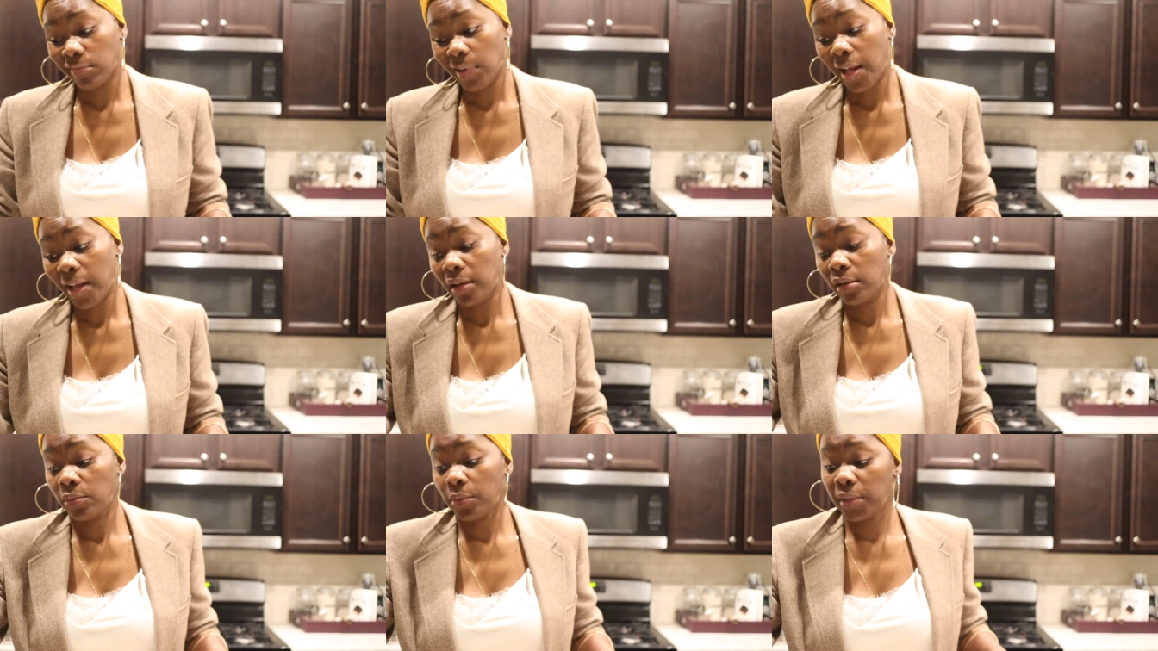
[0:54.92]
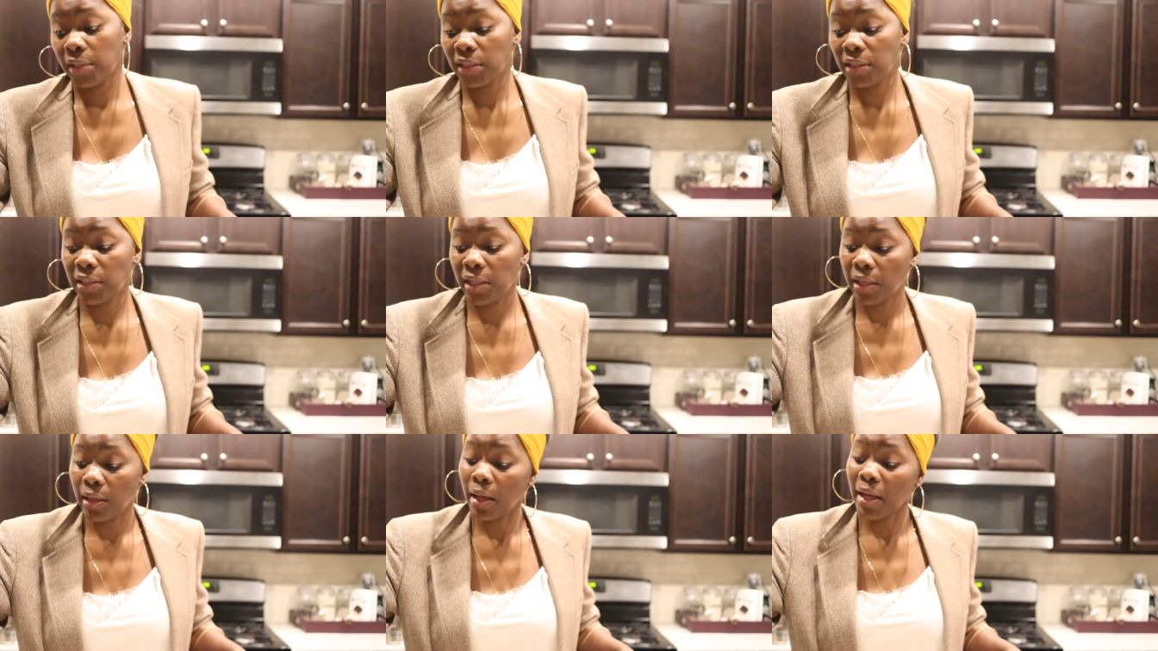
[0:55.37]
I don't wanna
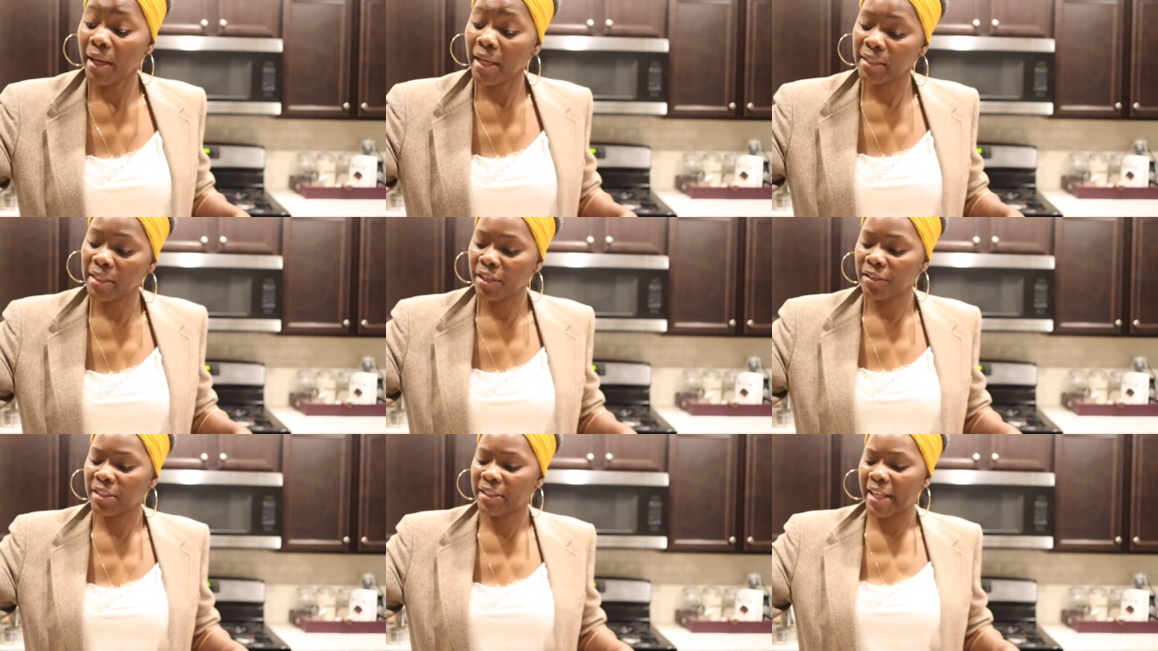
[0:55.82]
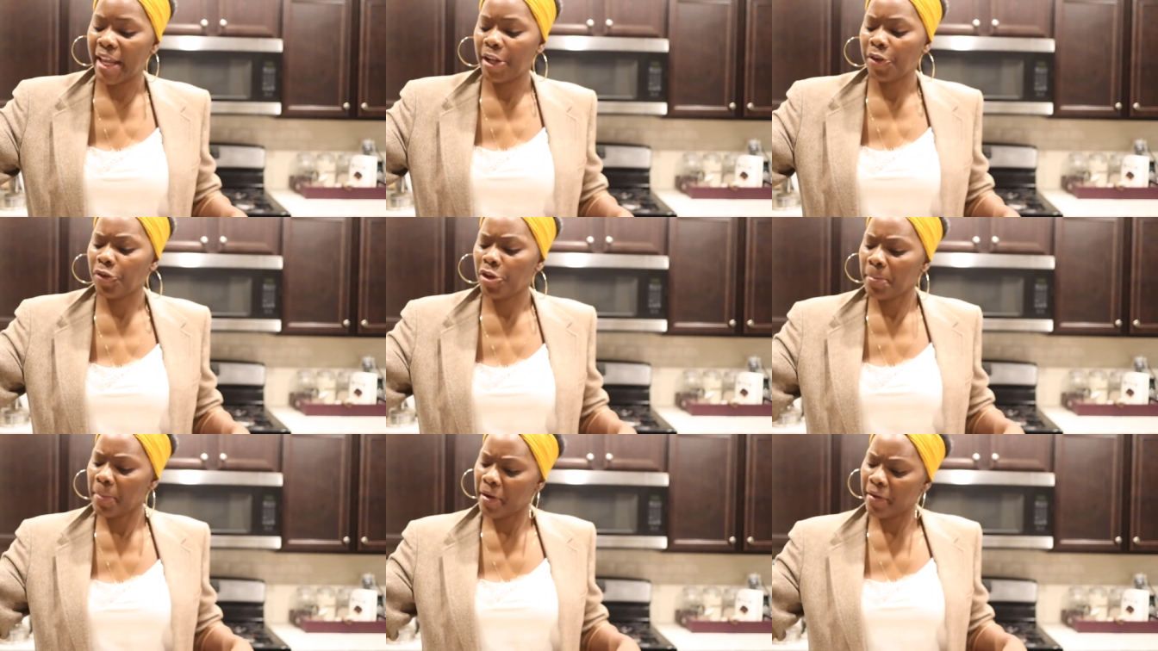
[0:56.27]
say, I guess a
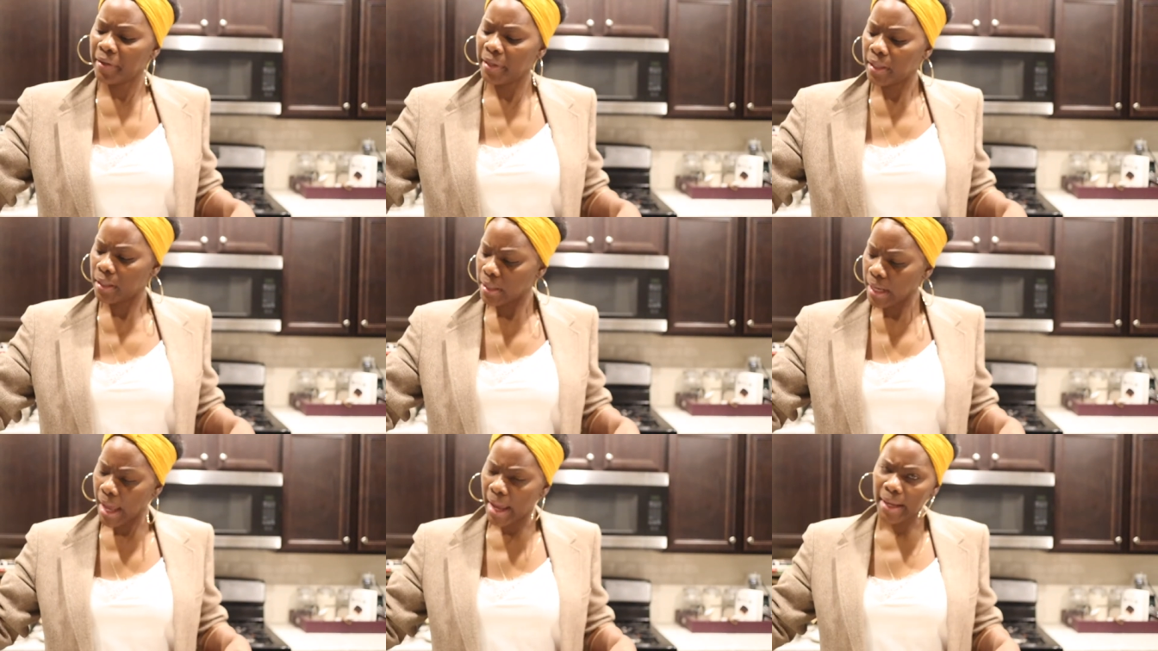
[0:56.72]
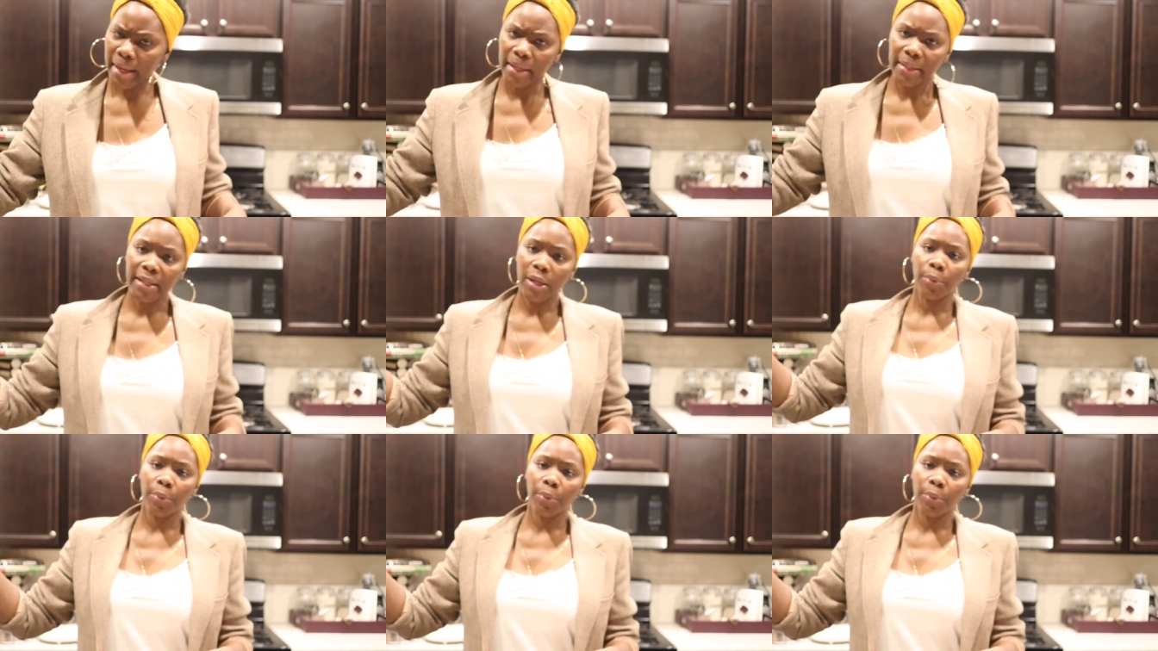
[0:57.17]
standard American diet,